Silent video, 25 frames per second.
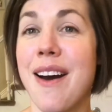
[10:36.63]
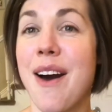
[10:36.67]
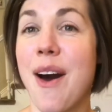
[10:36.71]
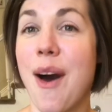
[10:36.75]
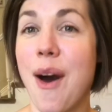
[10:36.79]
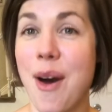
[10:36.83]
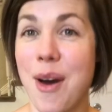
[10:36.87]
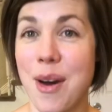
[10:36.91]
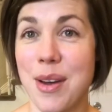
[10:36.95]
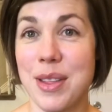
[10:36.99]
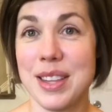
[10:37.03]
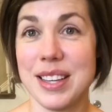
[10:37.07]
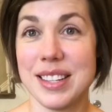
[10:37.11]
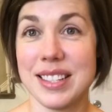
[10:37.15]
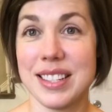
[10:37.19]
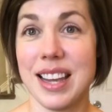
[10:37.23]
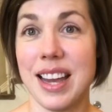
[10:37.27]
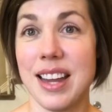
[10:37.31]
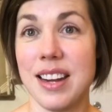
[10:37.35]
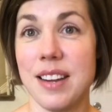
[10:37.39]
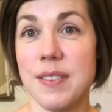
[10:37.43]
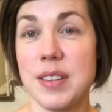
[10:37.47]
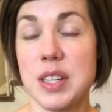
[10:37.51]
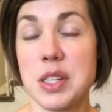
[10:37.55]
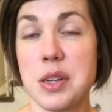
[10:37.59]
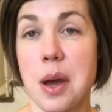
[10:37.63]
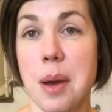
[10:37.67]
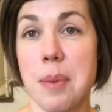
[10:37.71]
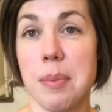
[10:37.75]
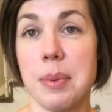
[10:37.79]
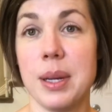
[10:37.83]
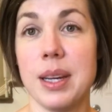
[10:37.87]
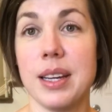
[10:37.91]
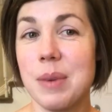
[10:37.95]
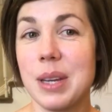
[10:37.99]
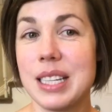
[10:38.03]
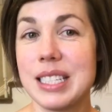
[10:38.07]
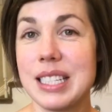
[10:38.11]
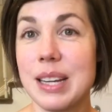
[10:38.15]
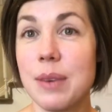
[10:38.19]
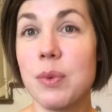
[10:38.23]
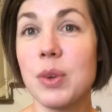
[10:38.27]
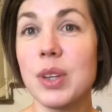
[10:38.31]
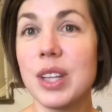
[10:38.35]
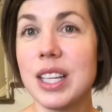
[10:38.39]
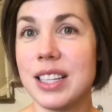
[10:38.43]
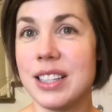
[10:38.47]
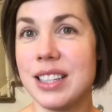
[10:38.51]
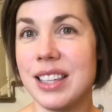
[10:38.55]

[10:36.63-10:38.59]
on this kind of a topic, because I really